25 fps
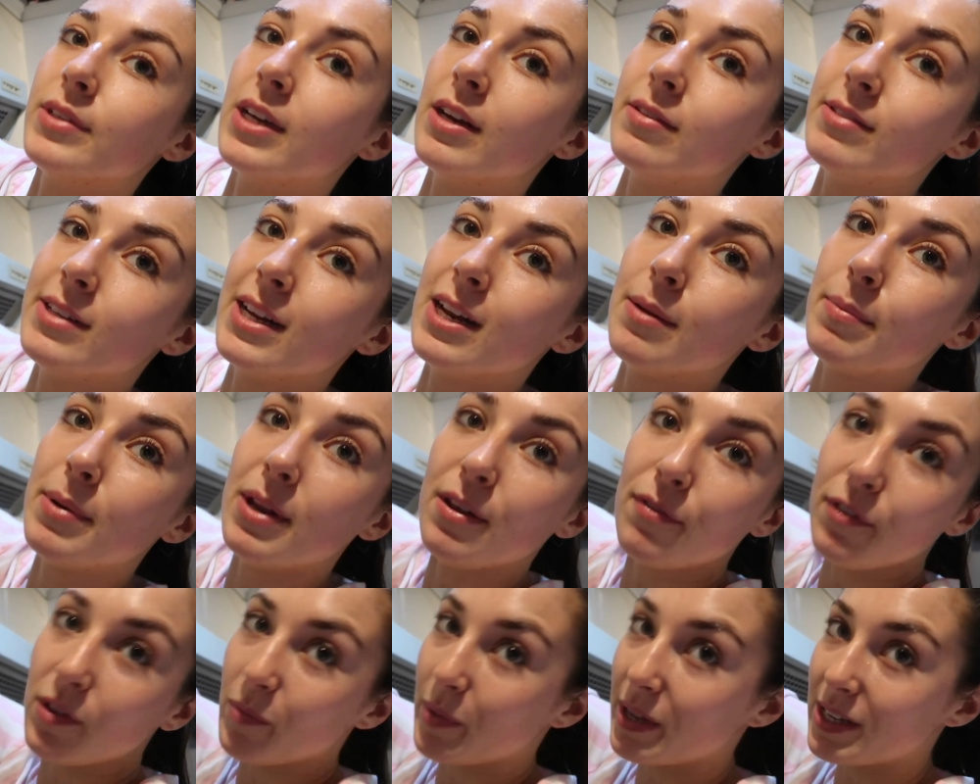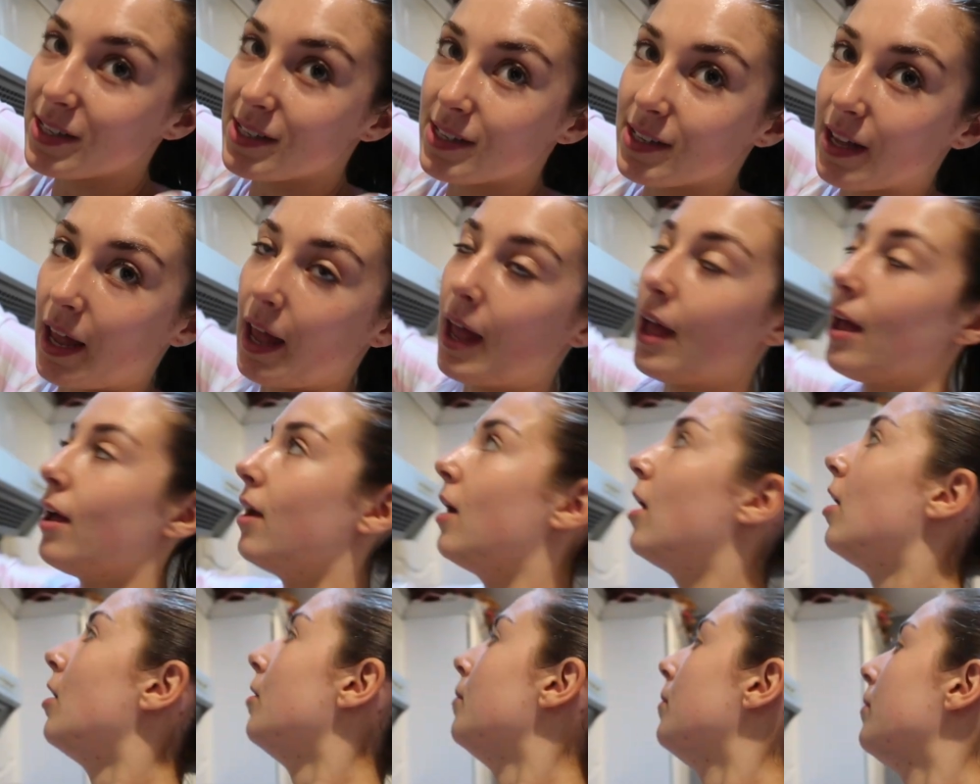seen it, but if you missed it,
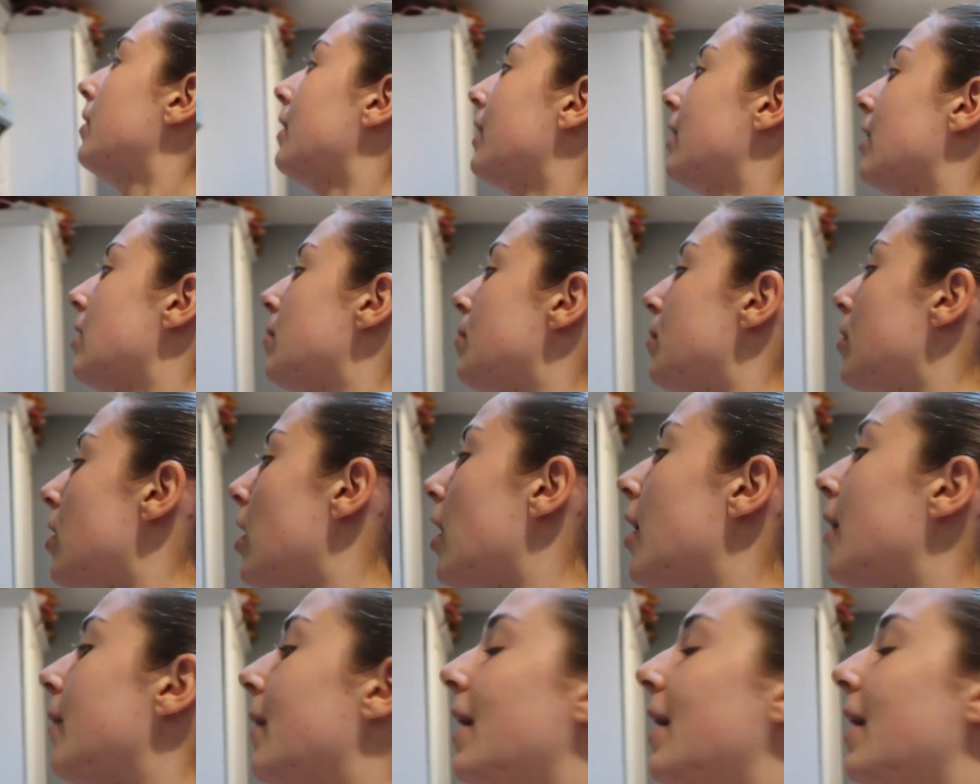I will link it below.